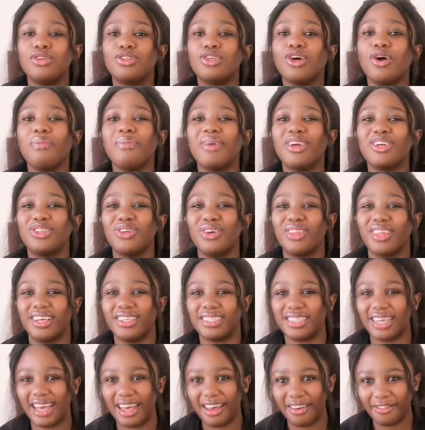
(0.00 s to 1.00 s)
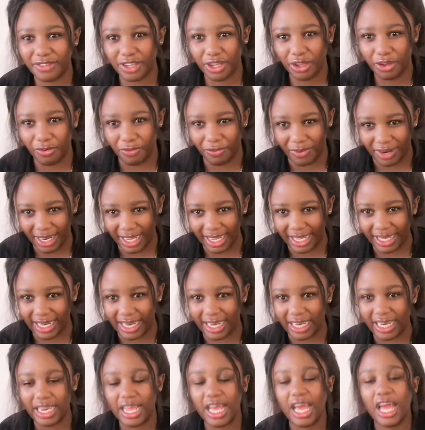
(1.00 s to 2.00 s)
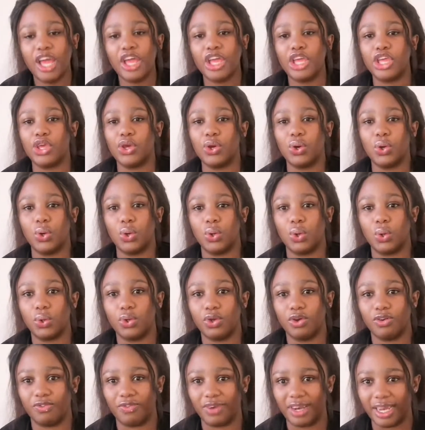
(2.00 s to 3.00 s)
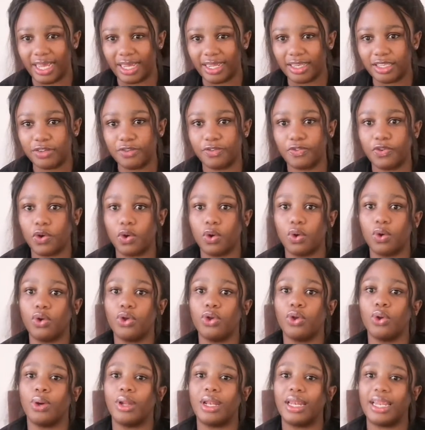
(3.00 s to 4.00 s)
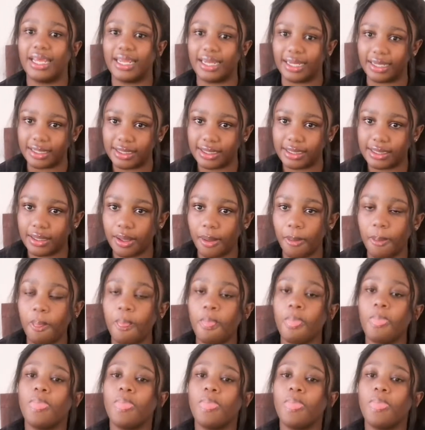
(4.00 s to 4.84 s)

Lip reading: So make sure that after you've learned for your learners,